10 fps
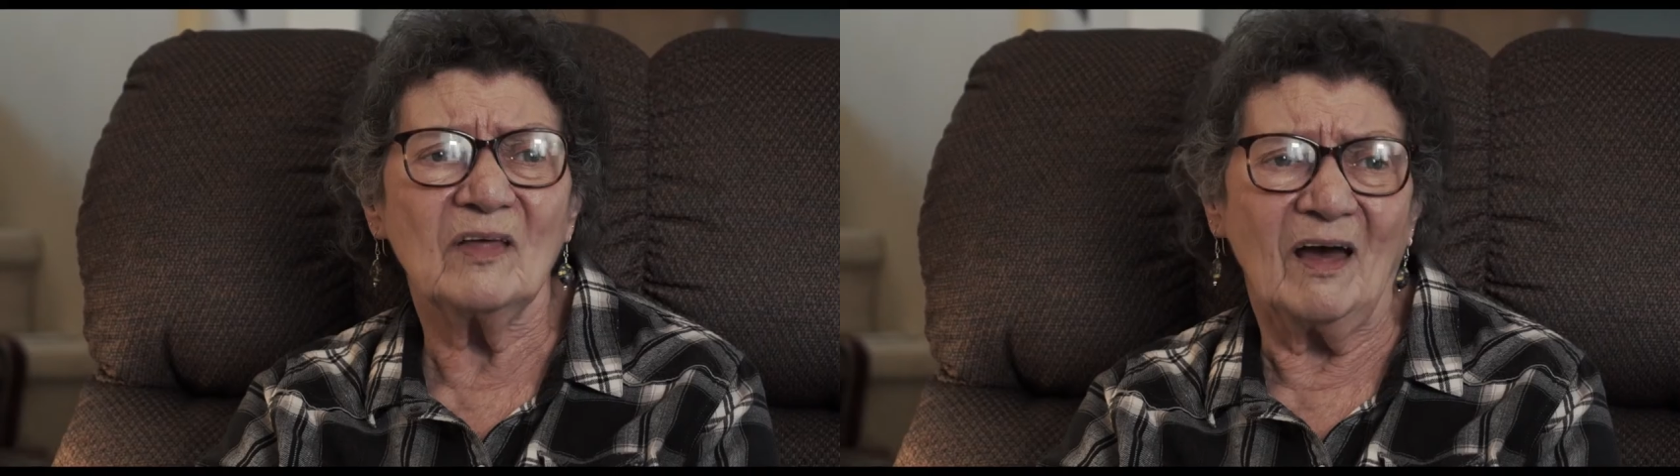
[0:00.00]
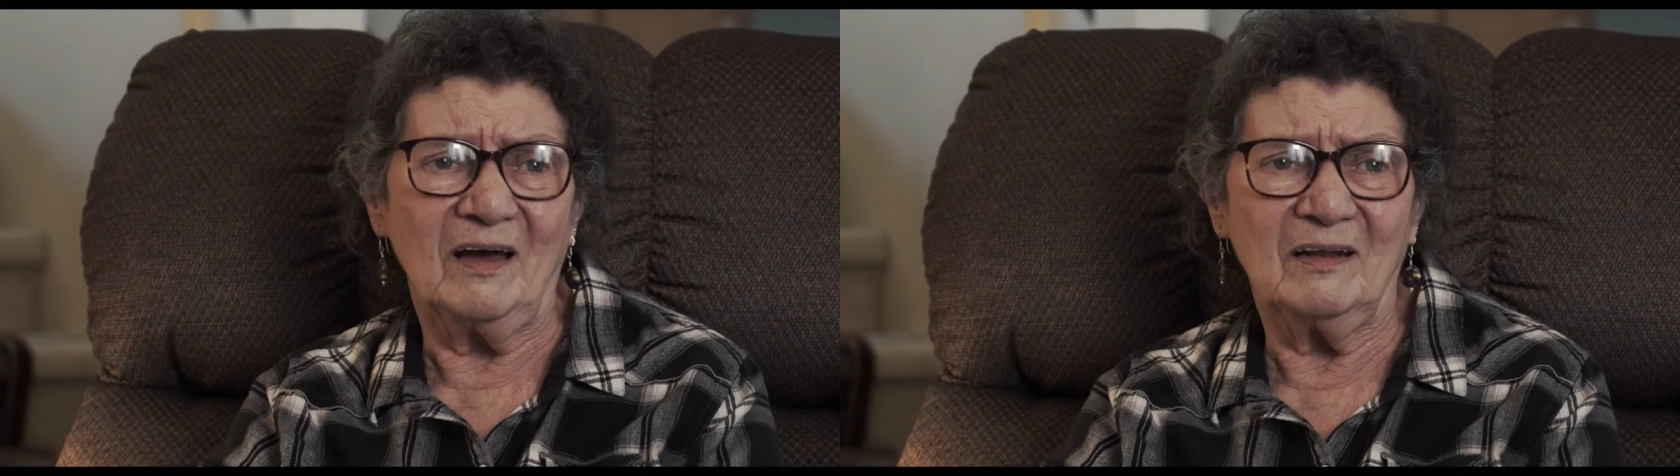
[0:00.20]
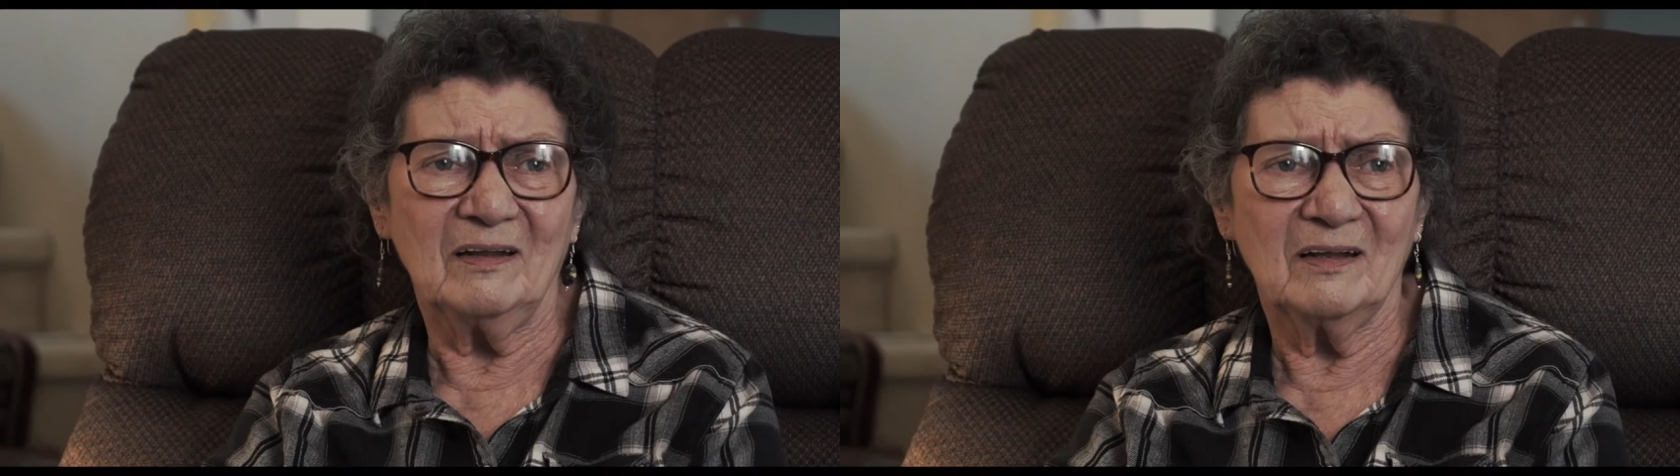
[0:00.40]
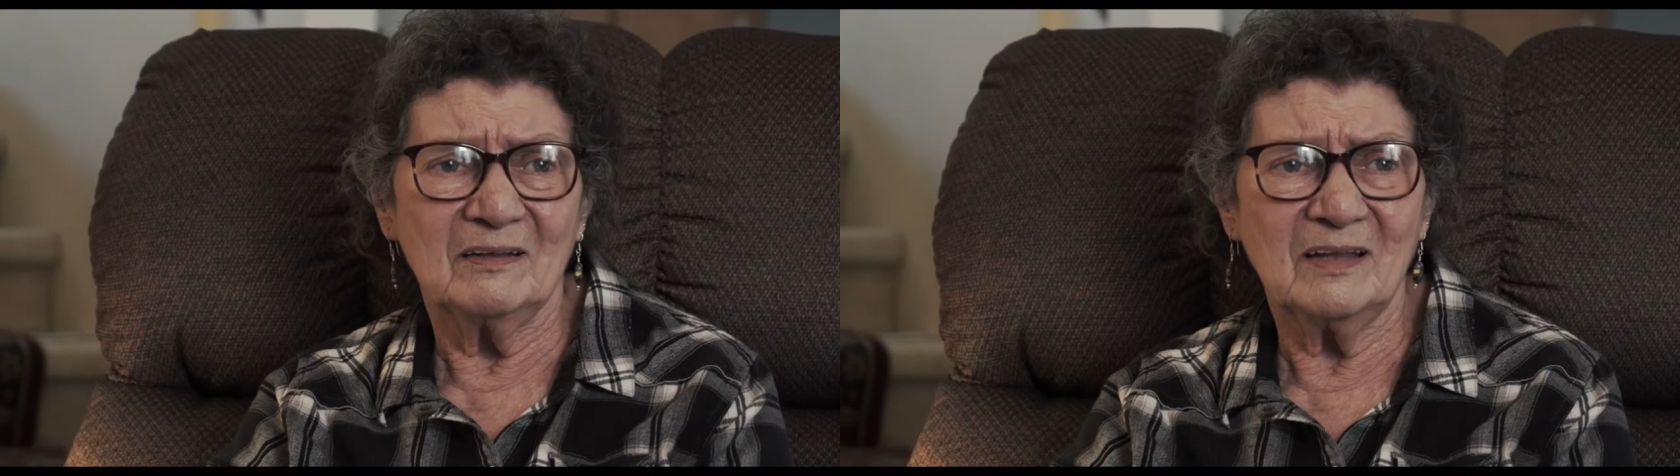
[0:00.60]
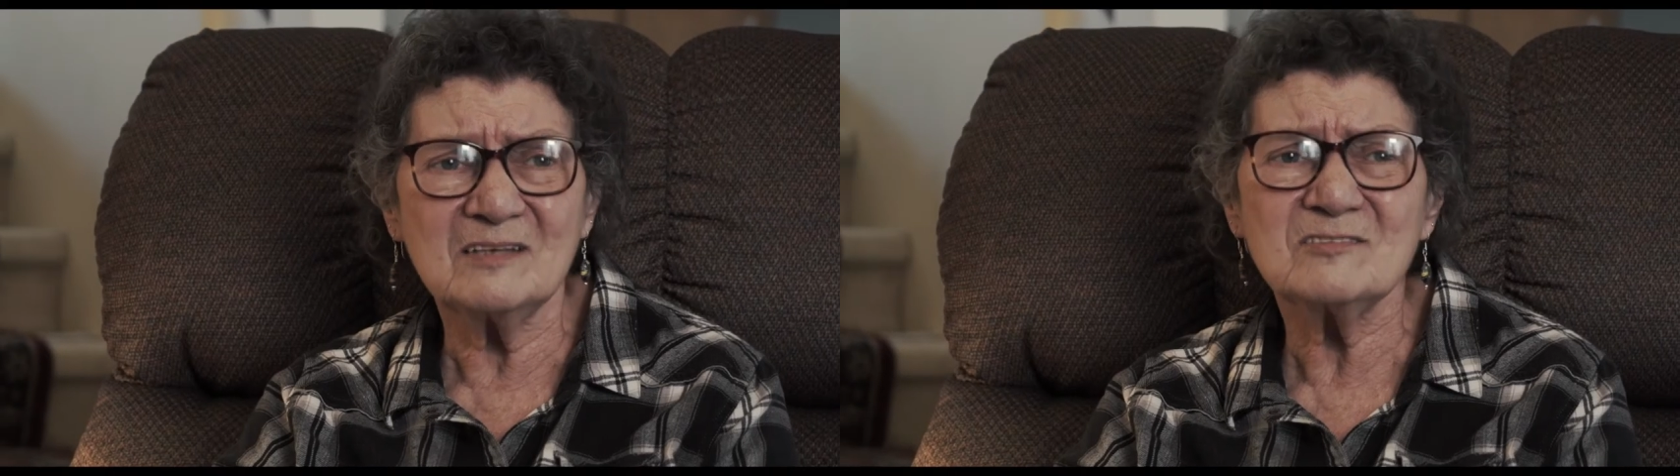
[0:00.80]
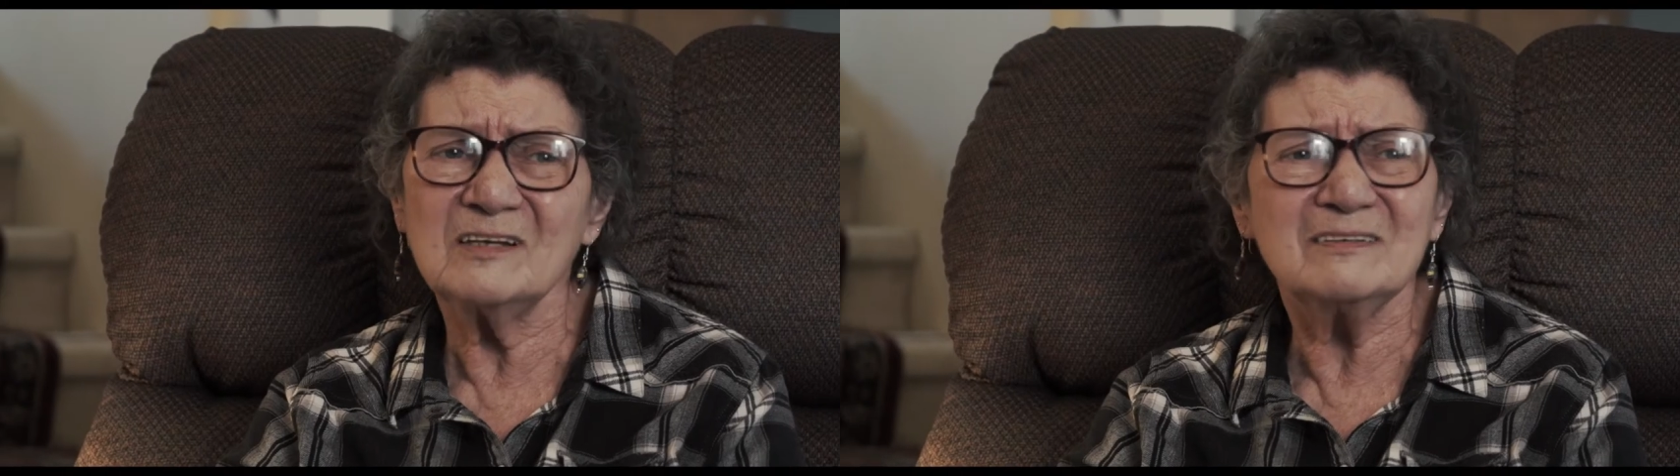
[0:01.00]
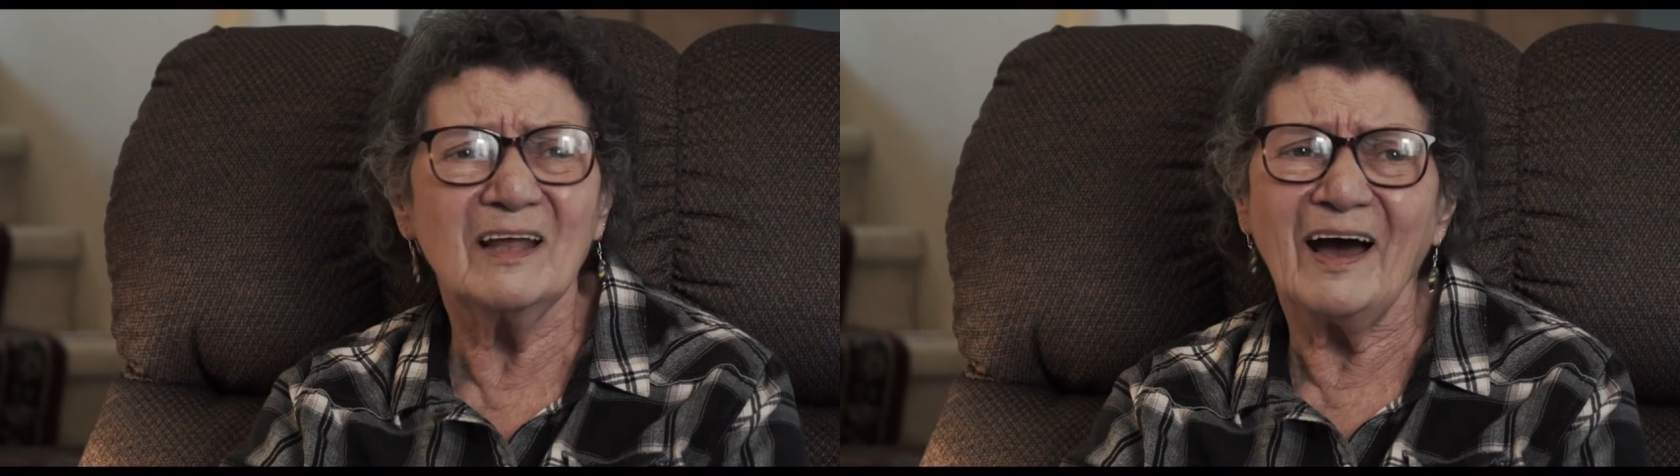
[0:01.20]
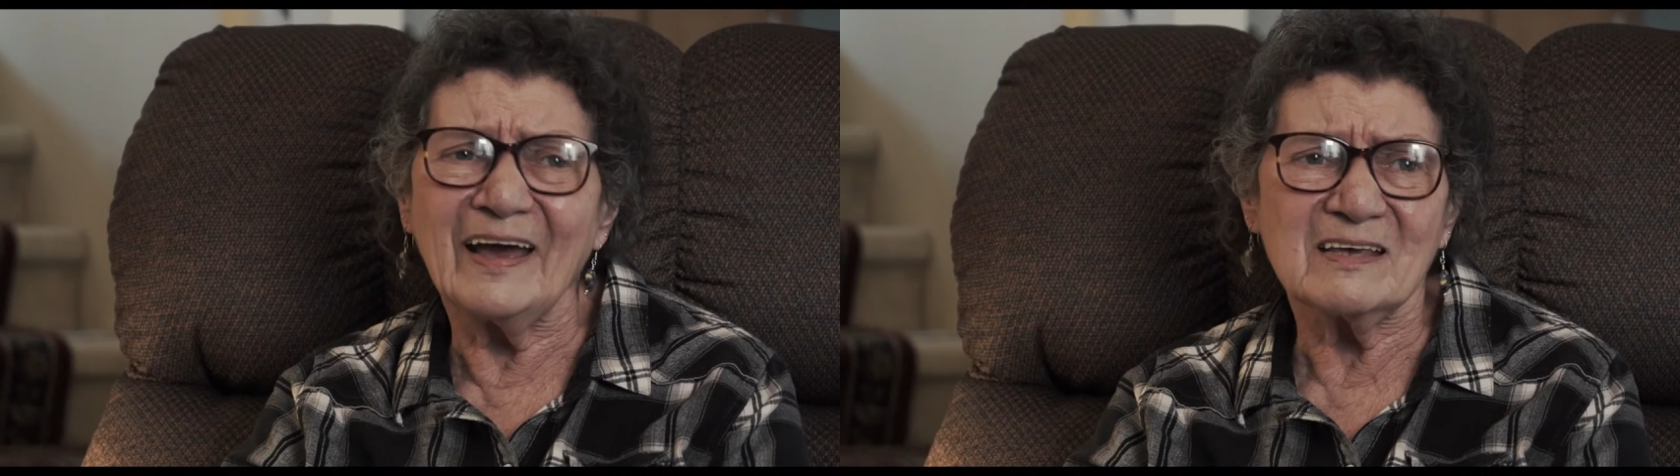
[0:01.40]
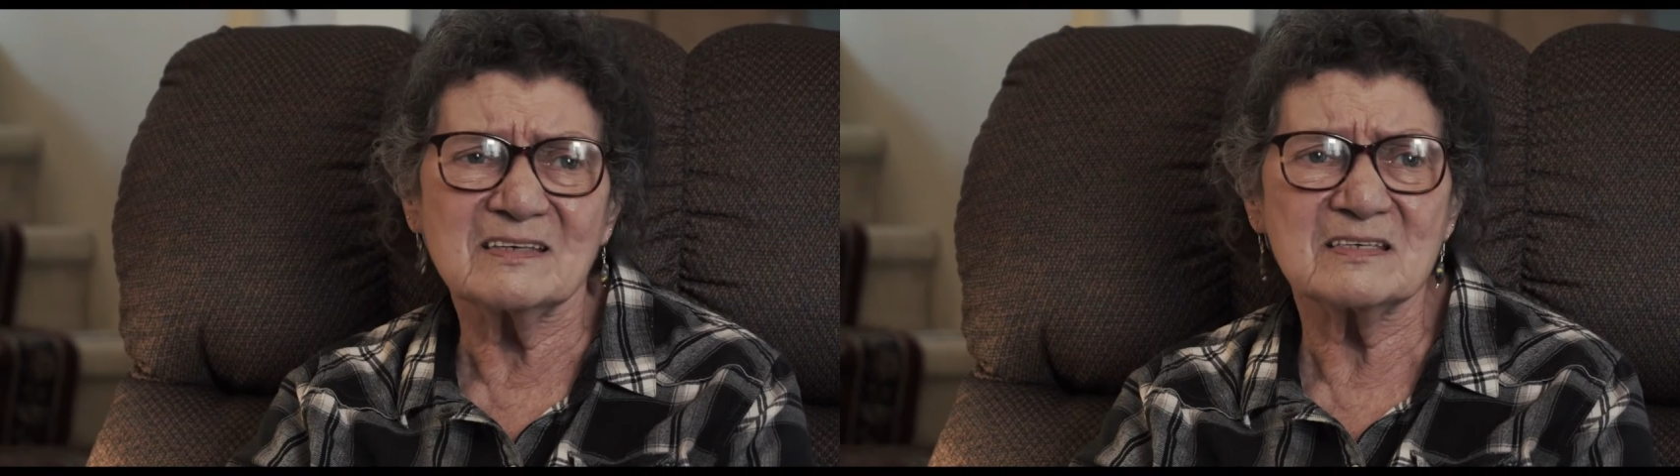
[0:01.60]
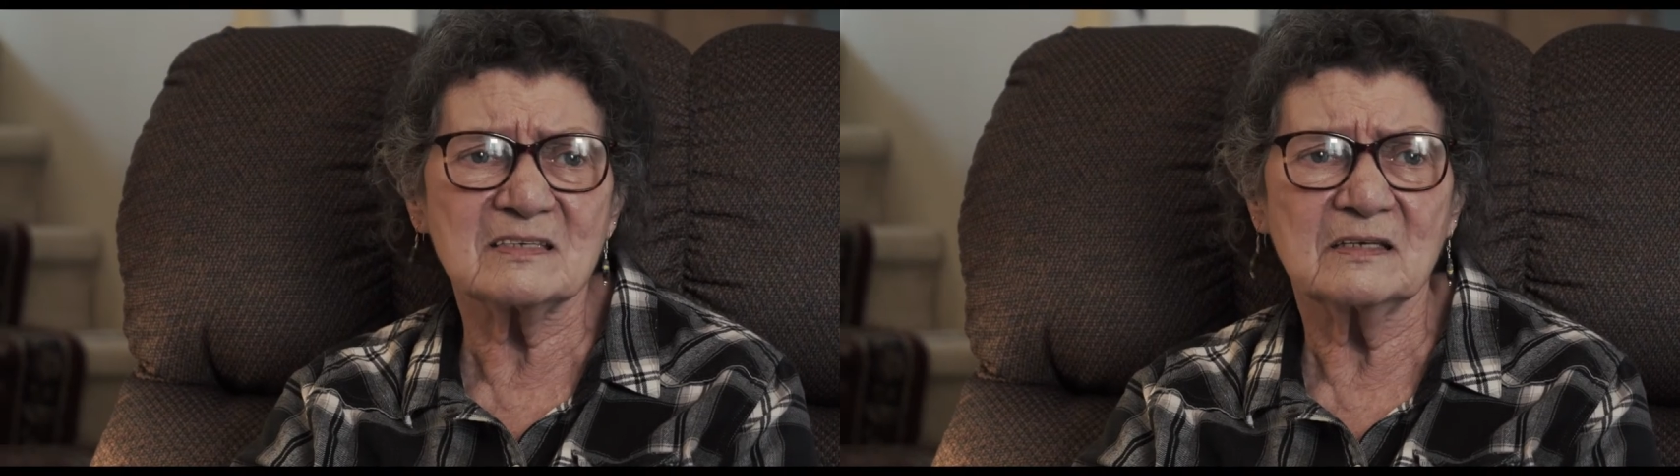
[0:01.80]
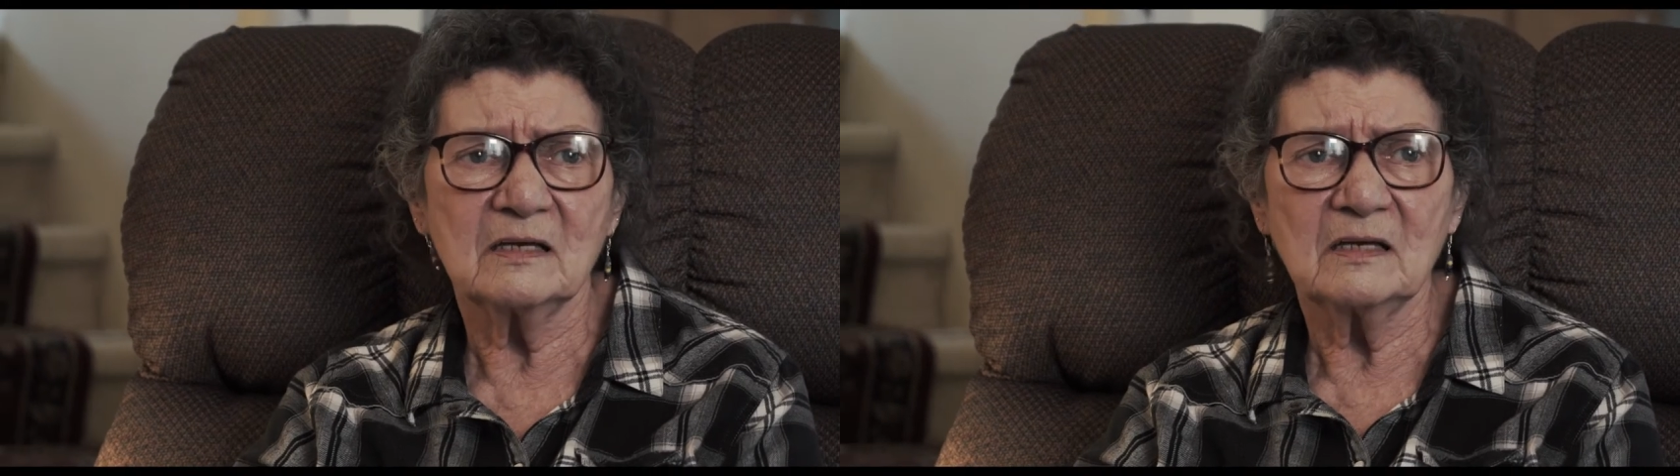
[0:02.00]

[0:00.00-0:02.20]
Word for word: that. That's not nice."